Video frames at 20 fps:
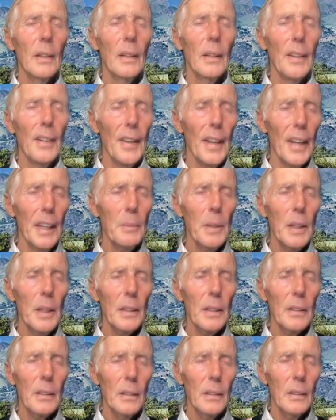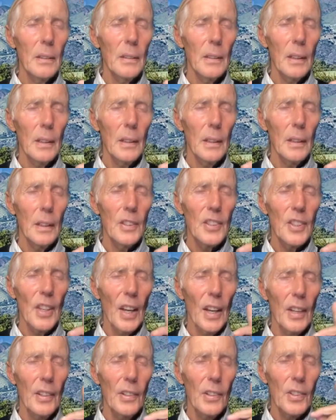Name it
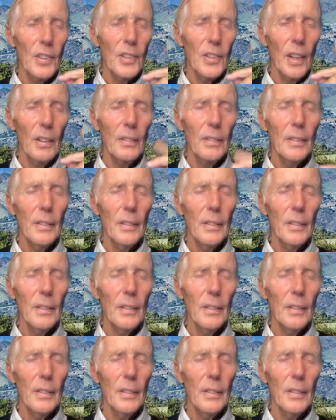inside yourself.